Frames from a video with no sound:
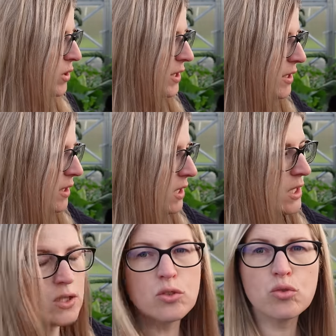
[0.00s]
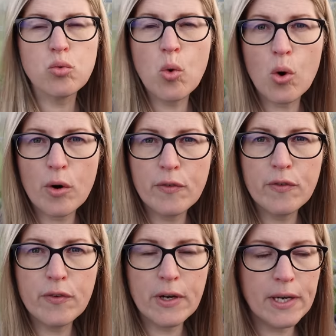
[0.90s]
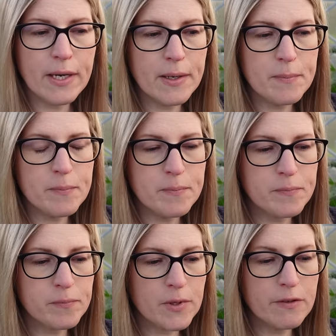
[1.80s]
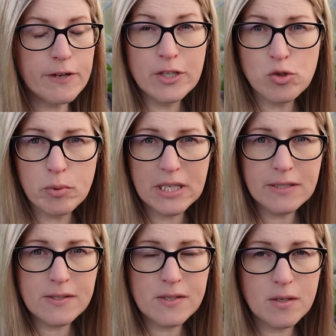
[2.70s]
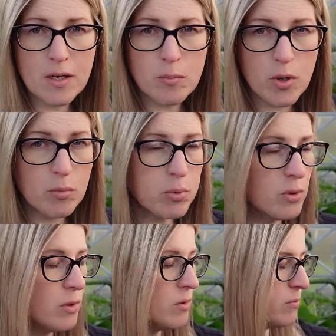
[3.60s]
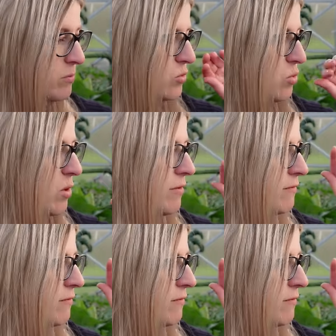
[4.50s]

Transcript: were dwarf um, French beans, uh, purple dwarf